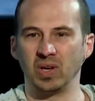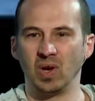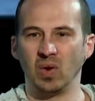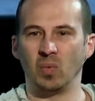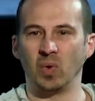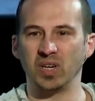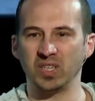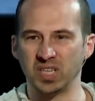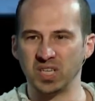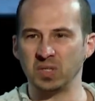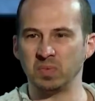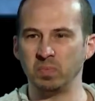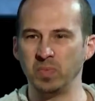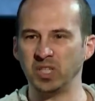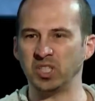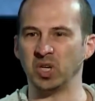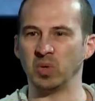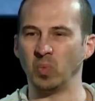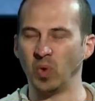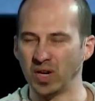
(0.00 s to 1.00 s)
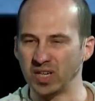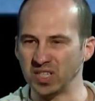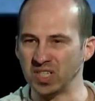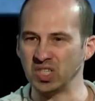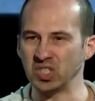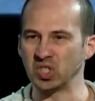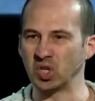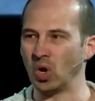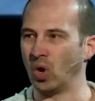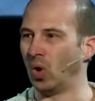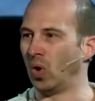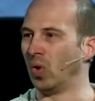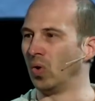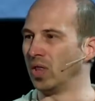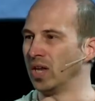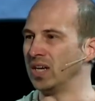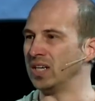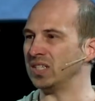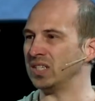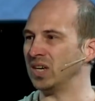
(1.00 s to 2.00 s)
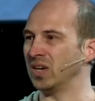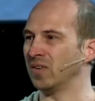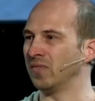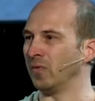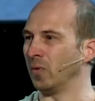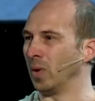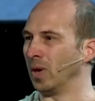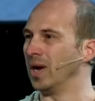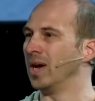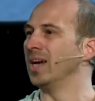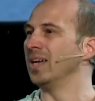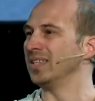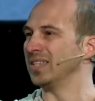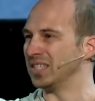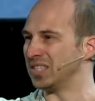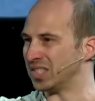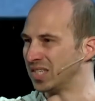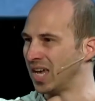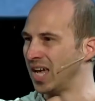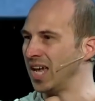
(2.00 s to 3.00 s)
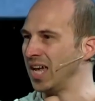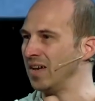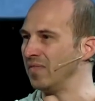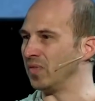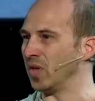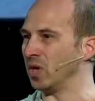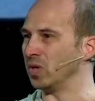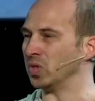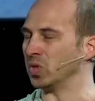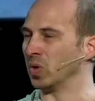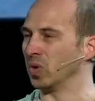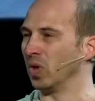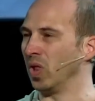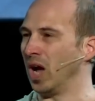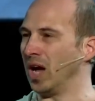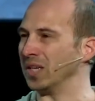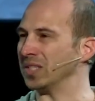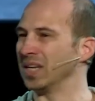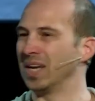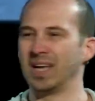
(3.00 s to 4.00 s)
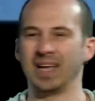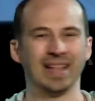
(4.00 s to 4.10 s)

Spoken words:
What is his mission? What is his goal that he's here for? To save those who are lost.